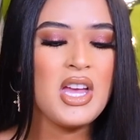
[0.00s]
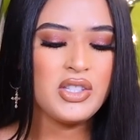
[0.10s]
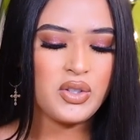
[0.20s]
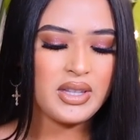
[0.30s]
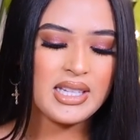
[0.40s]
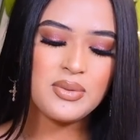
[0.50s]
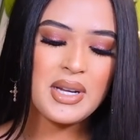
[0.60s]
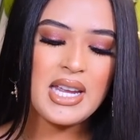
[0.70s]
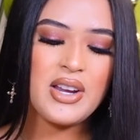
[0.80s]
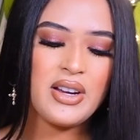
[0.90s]
So this
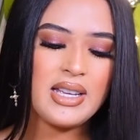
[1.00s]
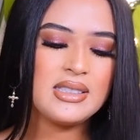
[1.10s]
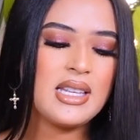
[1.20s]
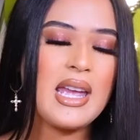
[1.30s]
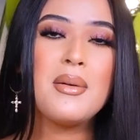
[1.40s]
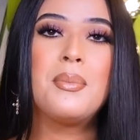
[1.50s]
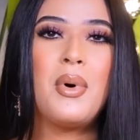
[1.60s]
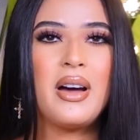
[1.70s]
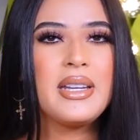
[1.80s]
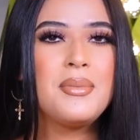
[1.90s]
right here is a
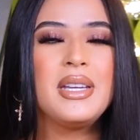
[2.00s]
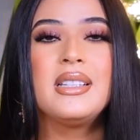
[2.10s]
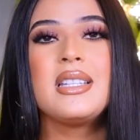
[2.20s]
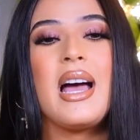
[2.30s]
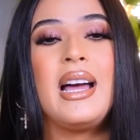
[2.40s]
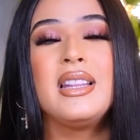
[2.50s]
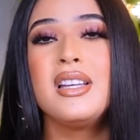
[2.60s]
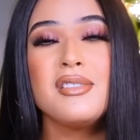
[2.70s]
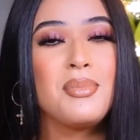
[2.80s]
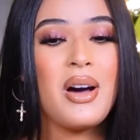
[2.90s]
body mist. I
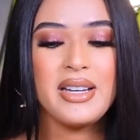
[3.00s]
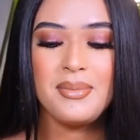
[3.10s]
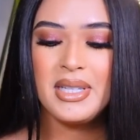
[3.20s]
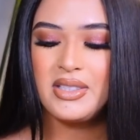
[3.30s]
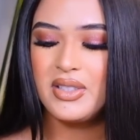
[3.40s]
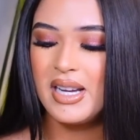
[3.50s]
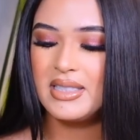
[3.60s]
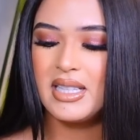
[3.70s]
love body mist, you guys.